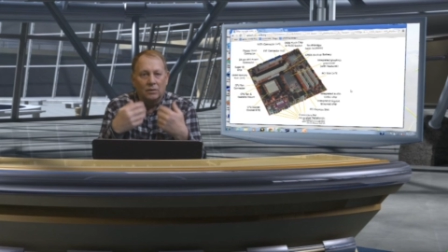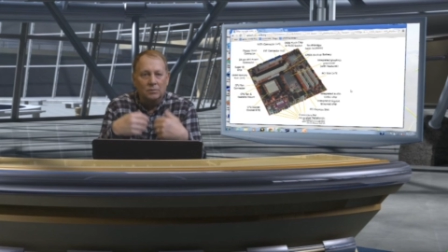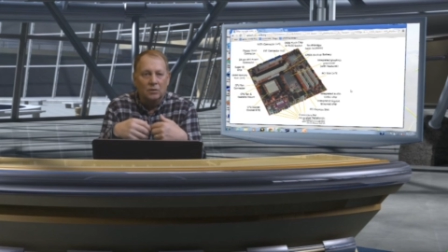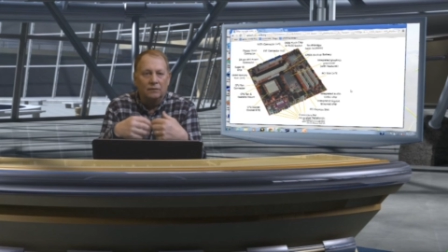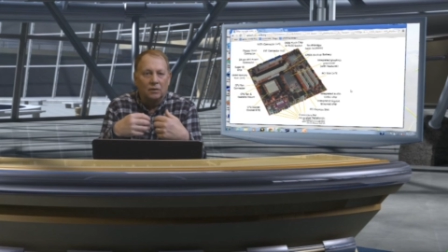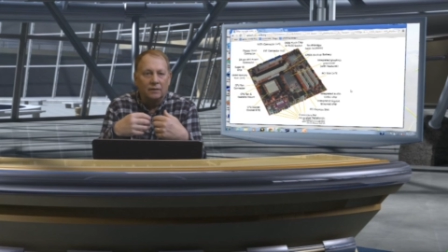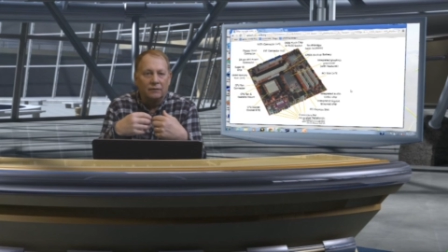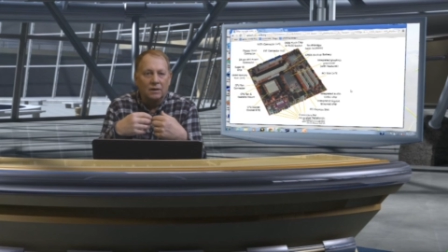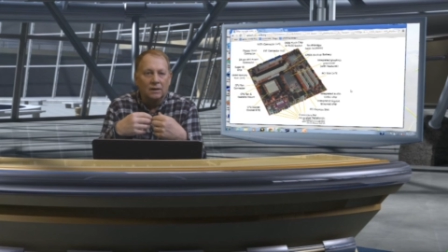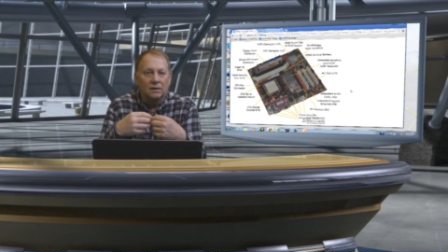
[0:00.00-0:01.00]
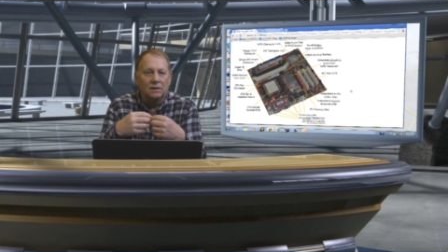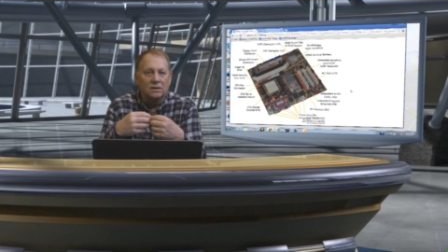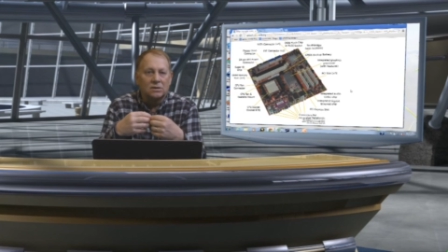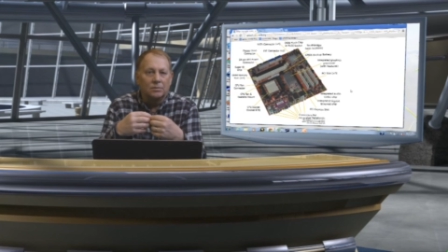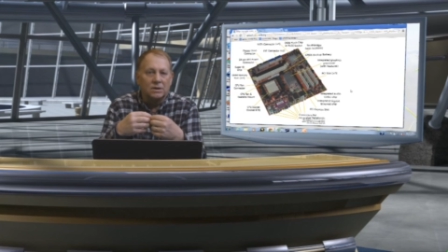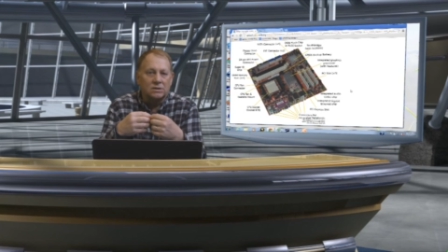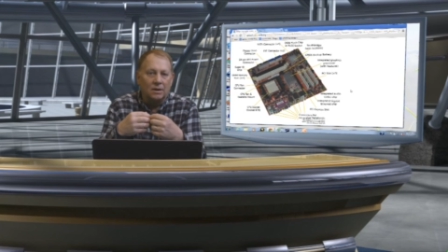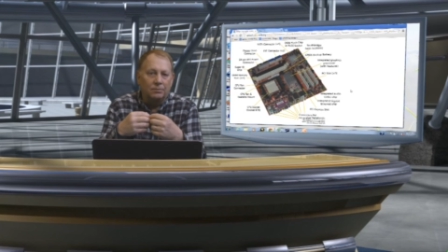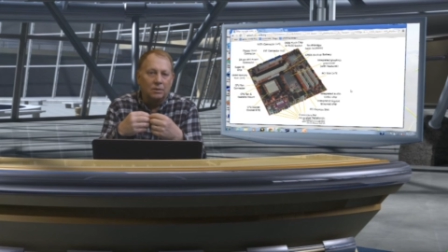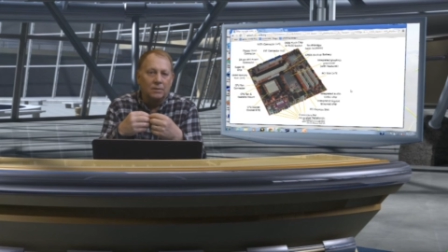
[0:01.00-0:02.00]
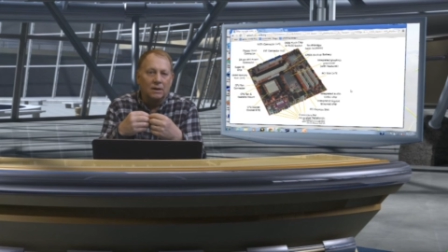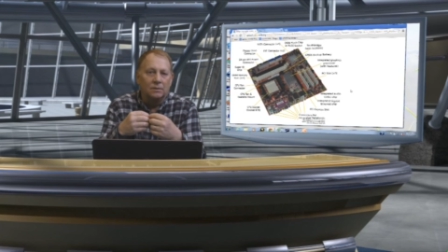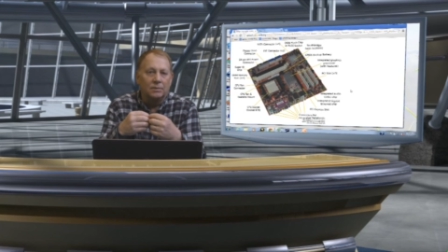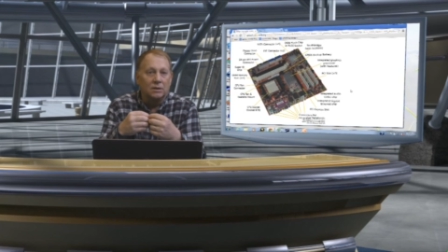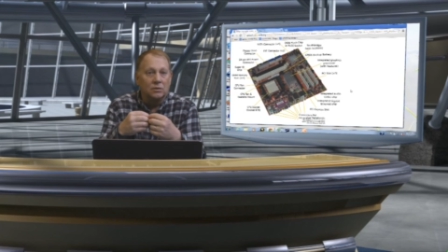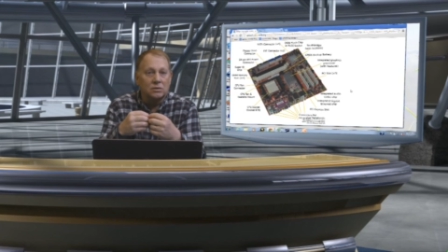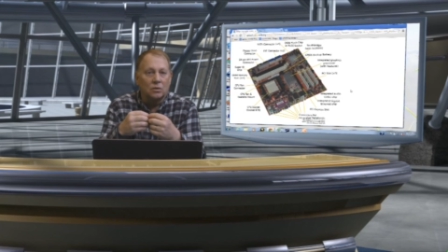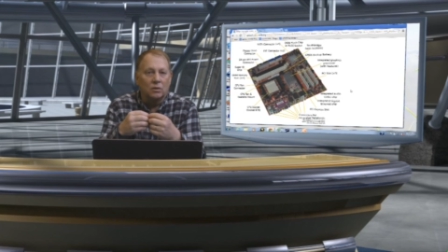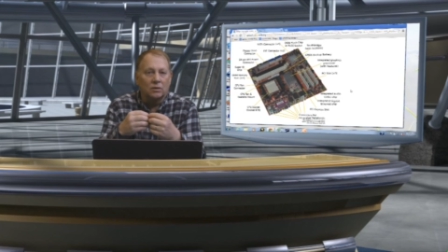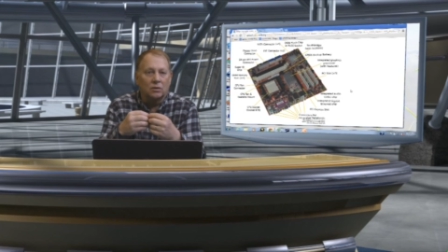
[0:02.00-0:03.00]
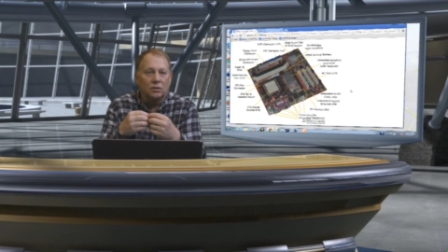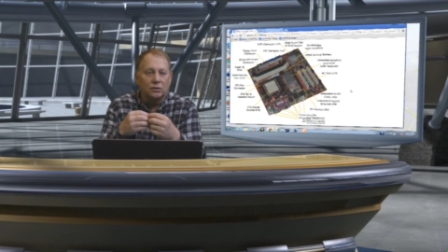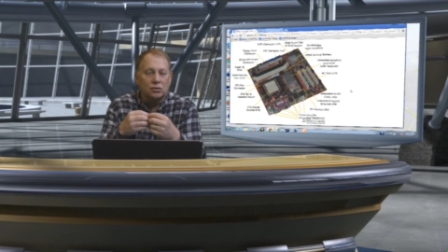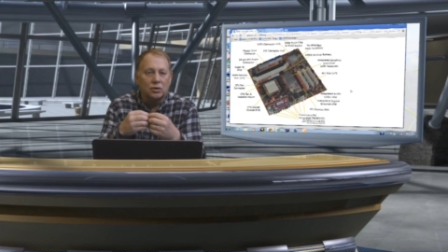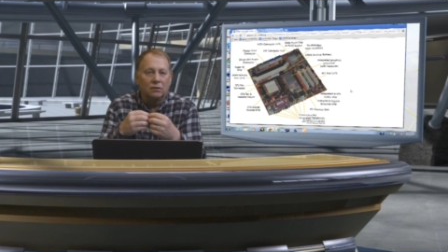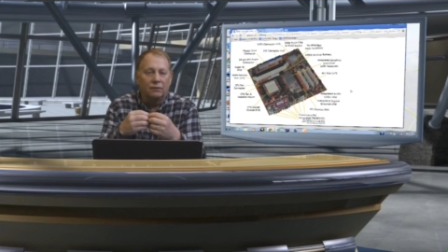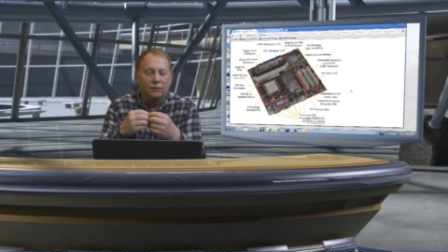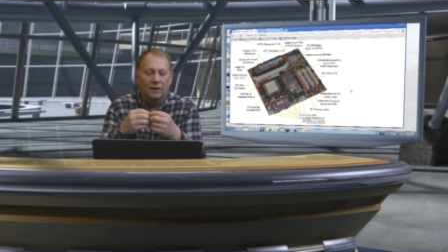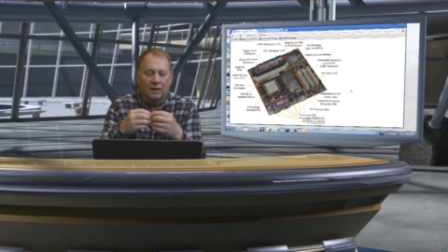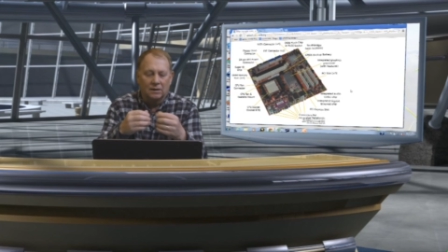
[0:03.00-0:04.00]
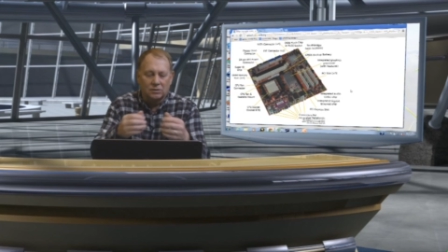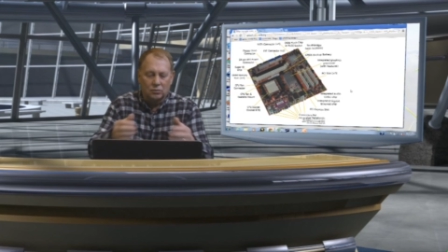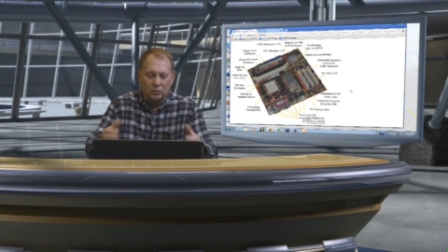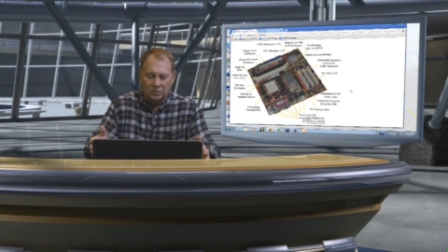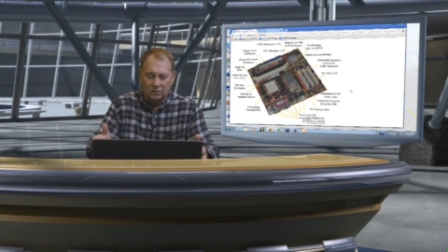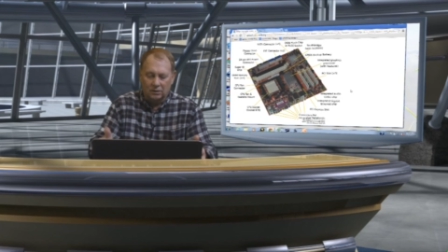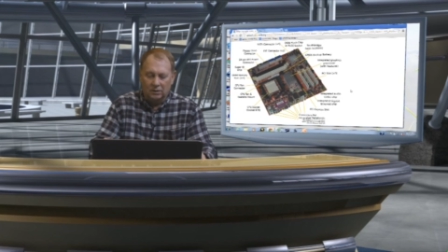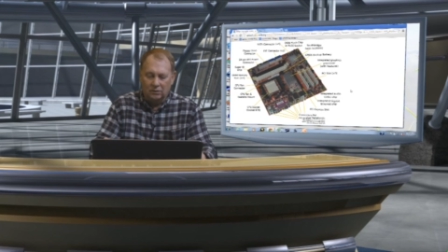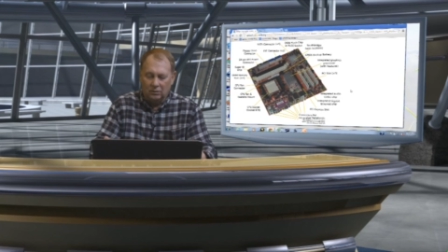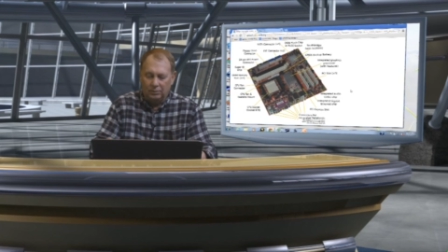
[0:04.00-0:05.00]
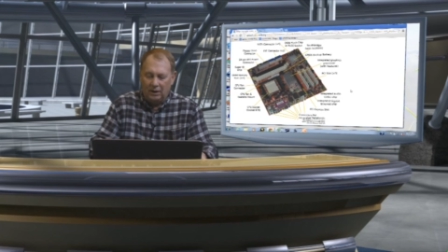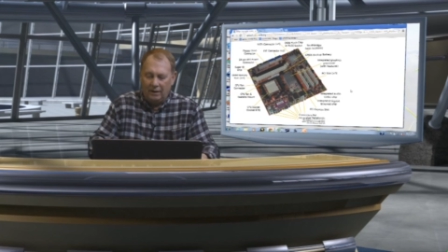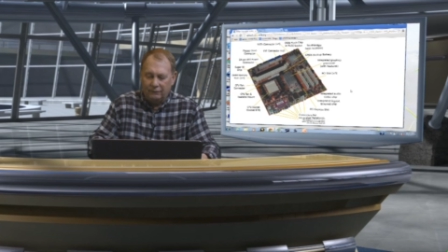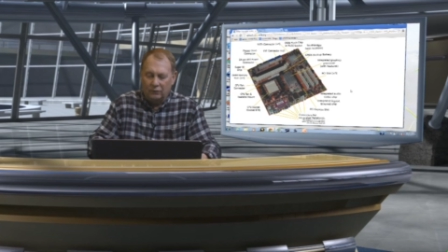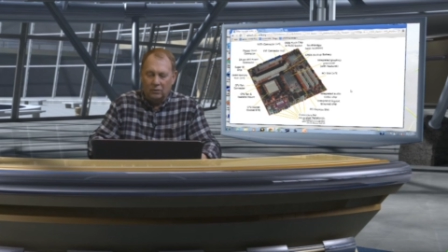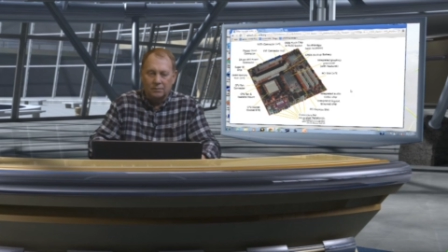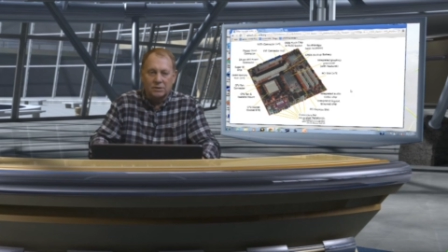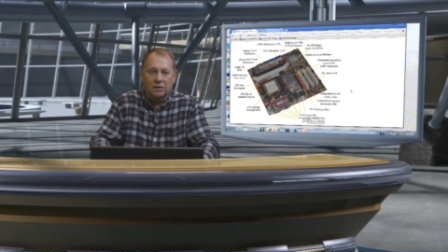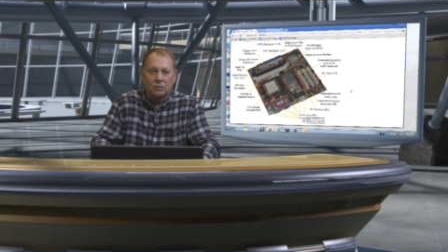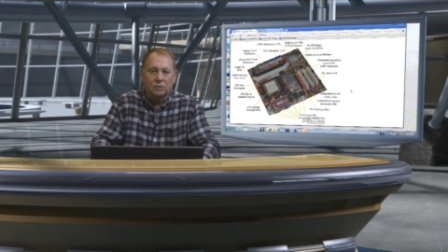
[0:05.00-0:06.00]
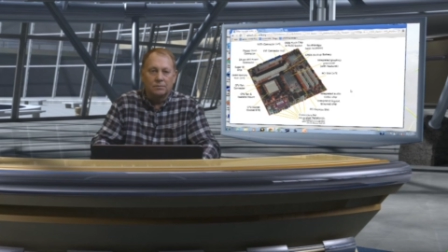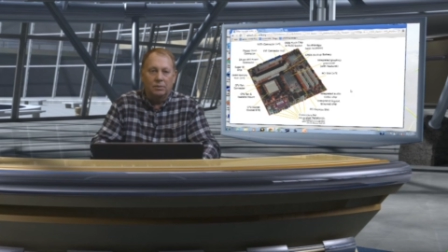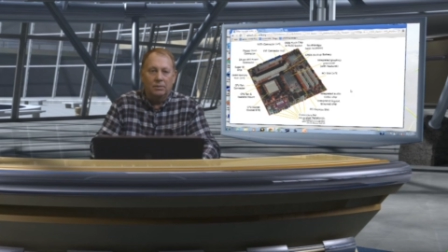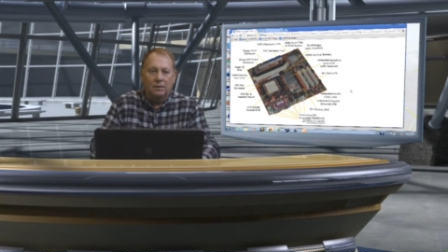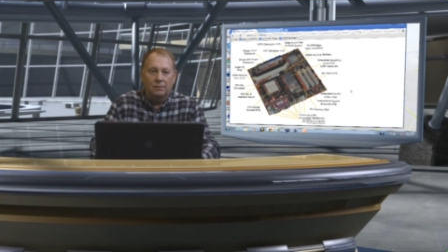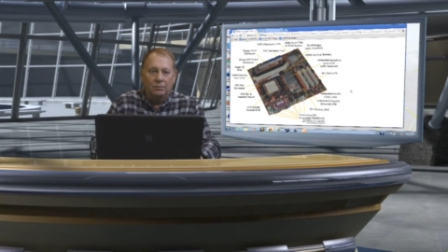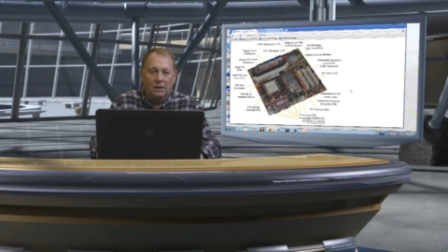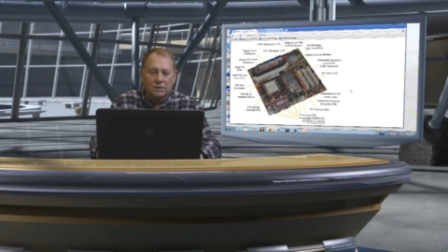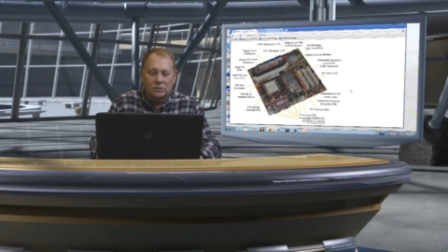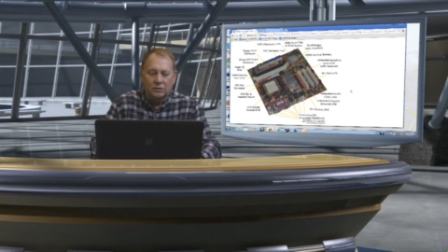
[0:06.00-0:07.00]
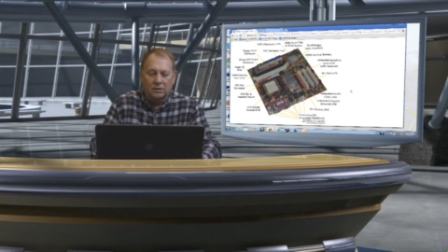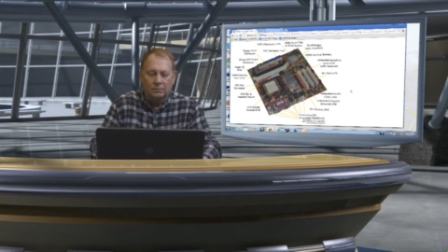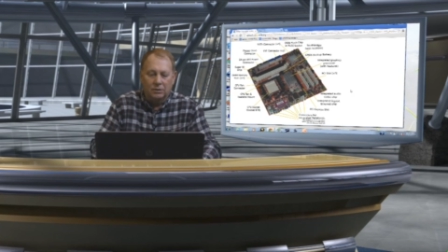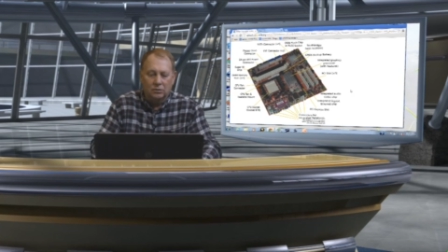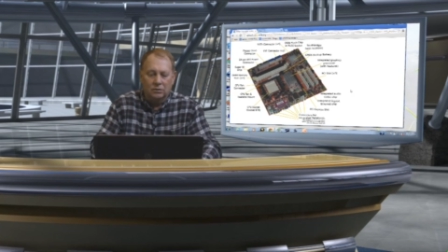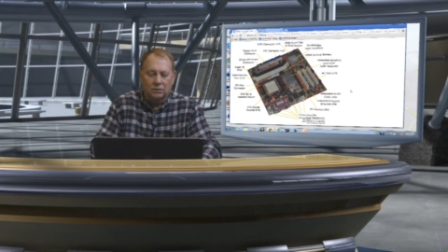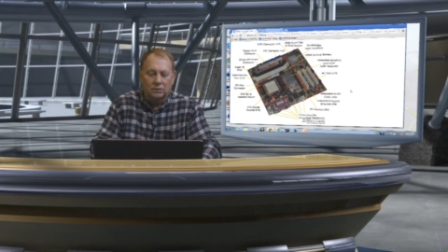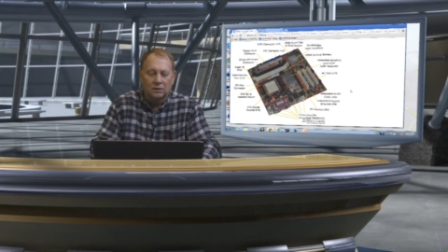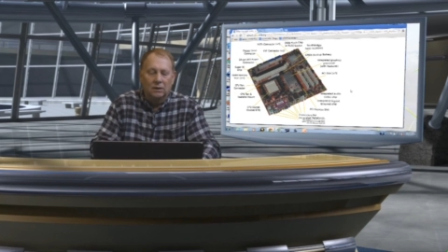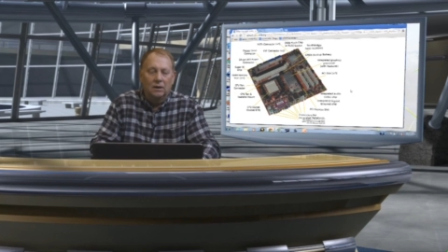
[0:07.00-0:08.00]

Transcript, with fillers: removal of heat needs to be supplemented by using what are called chill fans, which are little platforms that you would pl place your computer